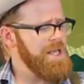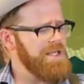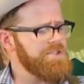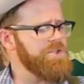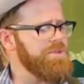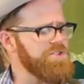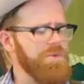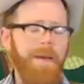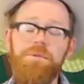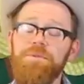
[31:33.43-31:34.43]
Let's do Mr.
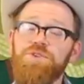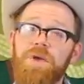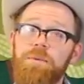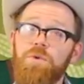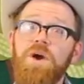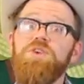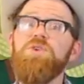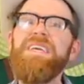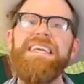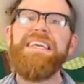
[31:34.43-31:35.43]
Rabbit, Mr. Rabbit, what do
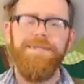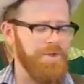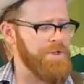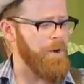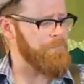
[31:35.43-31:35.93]
you eat? Here we go.